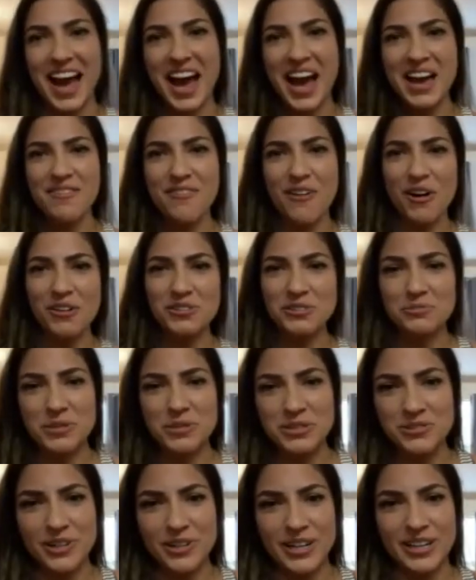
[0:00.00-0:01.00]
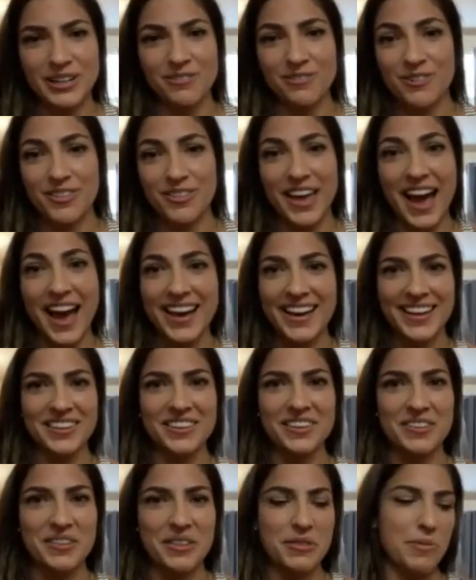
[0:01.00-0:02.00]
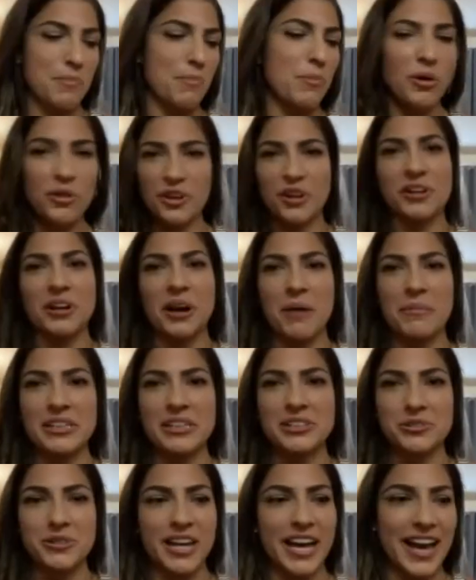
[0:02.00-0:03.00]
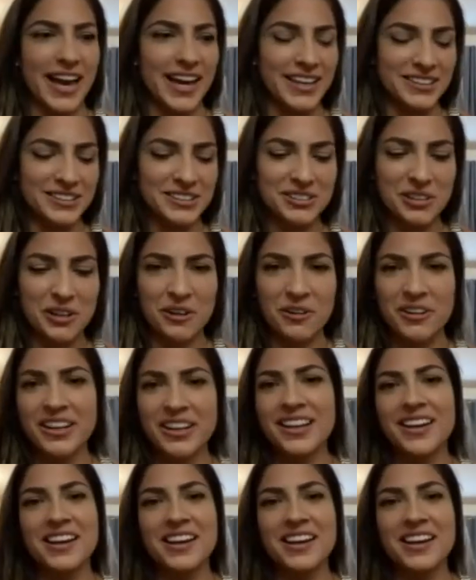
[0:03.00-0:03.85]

i've also been training for that and both are coming to a head so